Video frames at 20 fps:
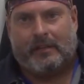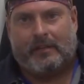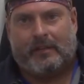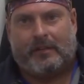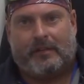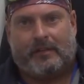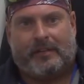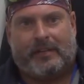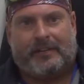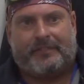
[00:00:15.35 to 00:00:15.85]

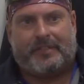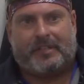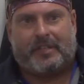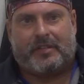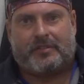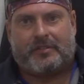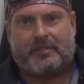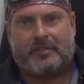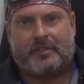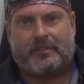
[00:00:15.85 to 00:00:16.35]
I had to
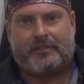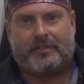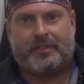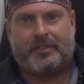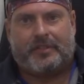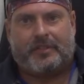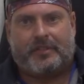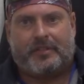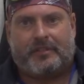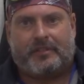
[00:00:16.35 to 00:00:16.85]
go serve
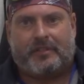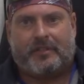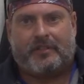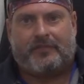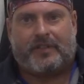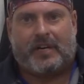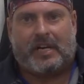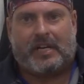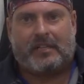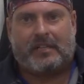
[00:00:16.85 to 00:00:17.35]
two years on a
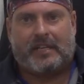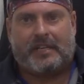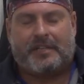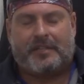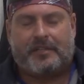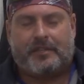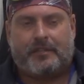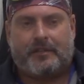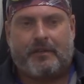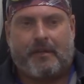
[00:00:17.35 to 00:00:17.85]

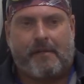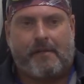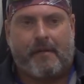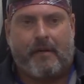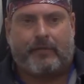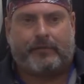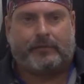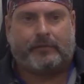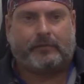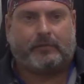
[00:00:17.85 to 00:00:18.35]
violation,
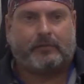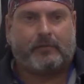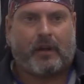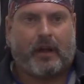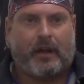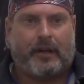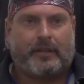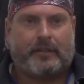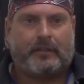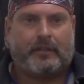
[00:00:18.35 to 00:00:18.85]

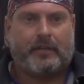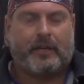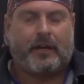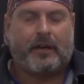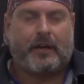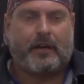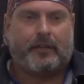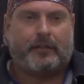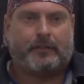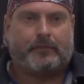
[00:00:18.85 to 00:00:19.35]
and
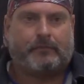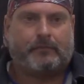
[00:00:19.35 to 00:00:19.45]
uh,